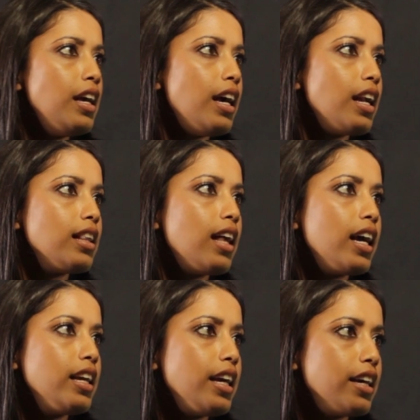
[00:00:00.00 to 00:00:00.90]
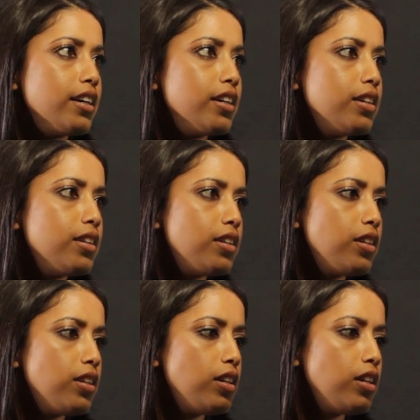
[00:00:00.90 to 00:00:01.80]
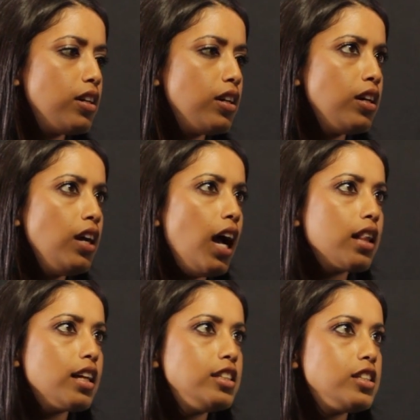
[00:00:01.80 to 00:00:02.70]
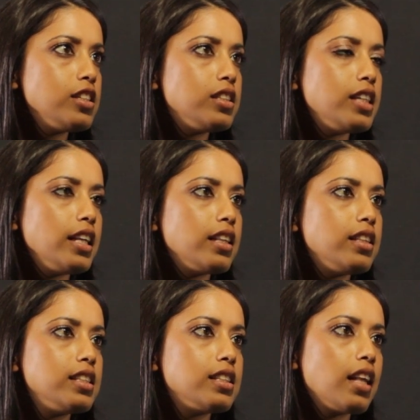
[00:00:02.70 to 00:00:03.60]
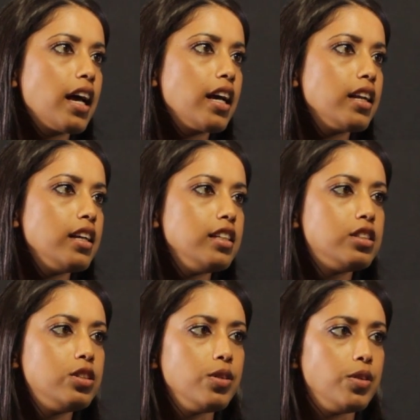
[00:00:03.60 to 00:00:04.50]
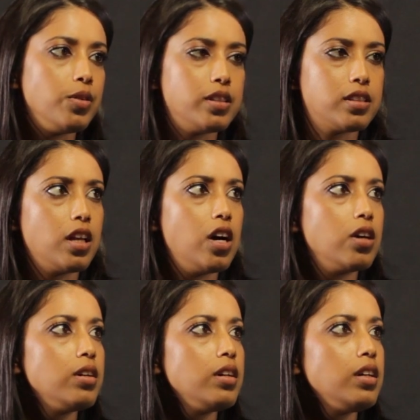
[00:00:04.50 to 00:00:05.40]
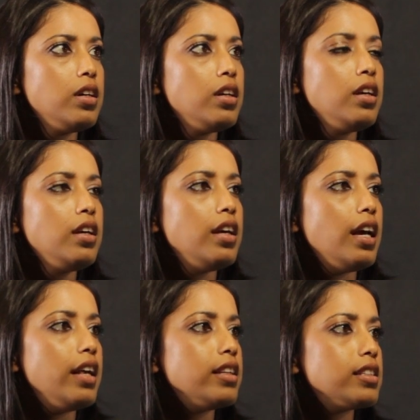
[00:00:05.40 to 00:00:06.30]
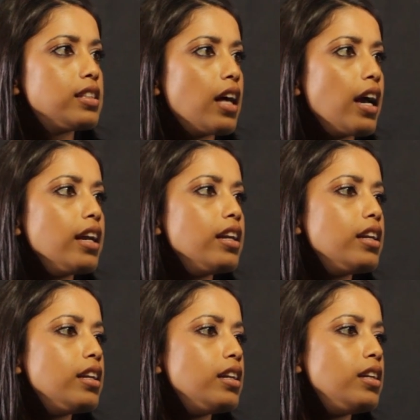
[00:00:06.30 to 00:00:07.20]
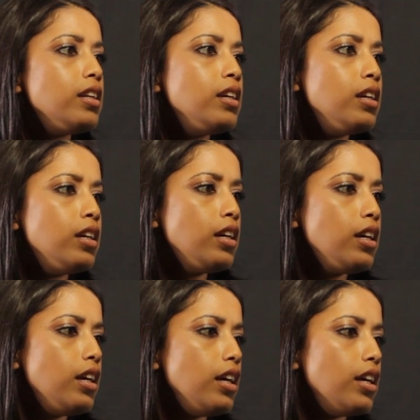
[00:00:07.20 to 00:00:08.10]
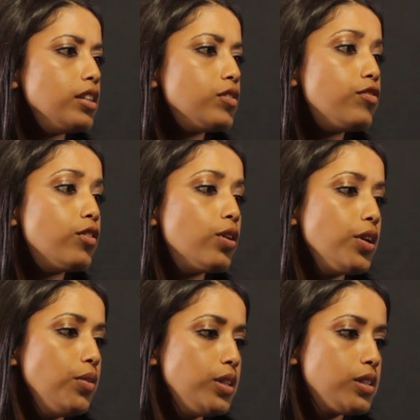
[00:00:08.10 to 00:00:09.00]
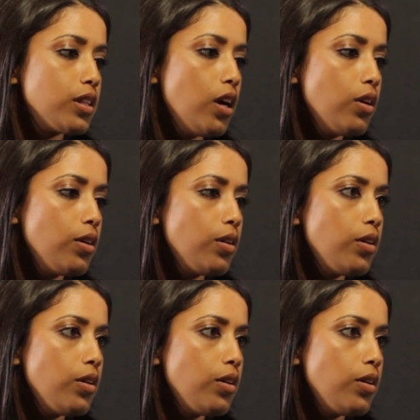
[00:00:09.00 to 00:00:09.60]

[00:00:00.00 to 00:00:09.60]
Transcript: and a line here, and let's just say that this line is 2 units long and this line is 4 units long.